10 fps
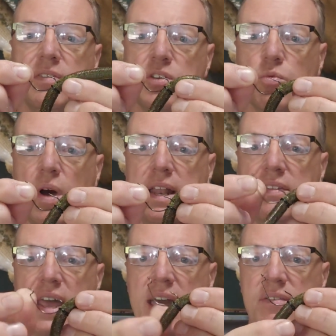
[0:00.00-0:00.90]
this weight in
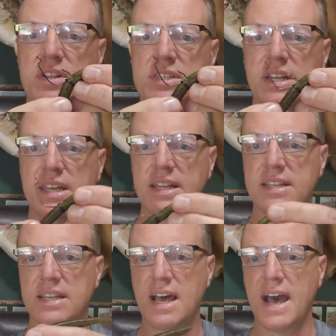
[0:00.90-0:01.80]
the head of it's going to get it
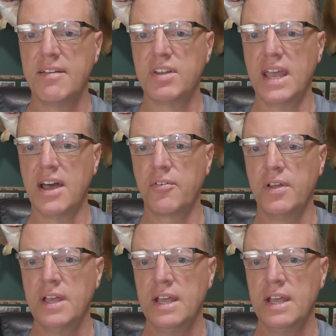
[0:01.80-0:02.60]
to dive down.